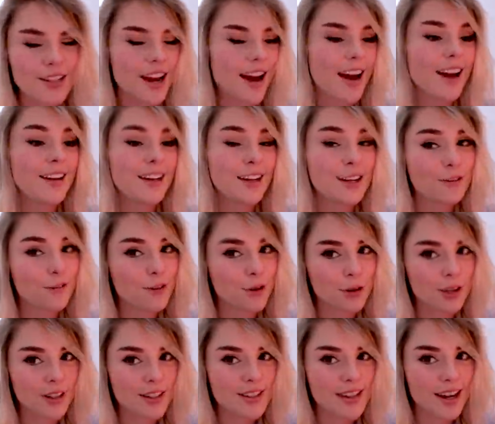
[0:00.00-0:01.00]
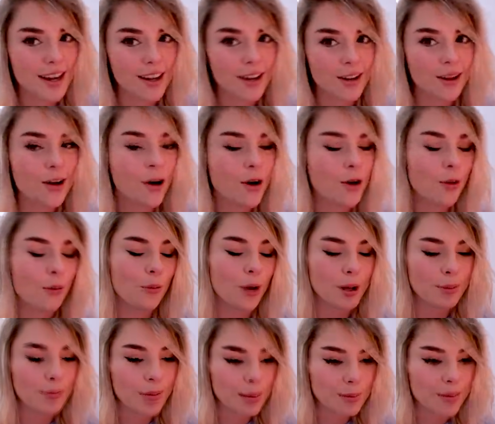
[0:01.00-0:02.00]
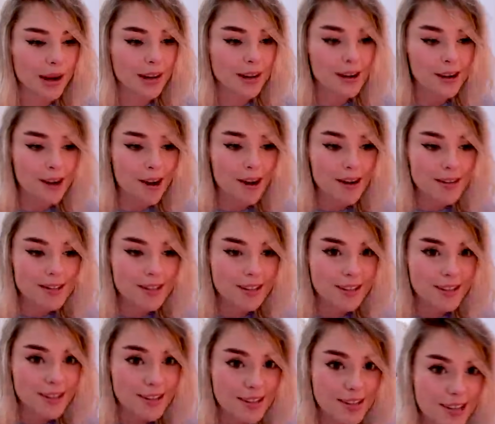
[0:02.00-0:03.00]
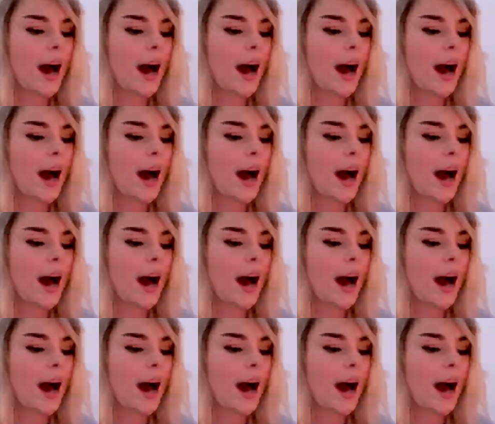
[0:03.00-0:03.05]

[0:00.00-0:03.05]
and if you can tell what my main class is.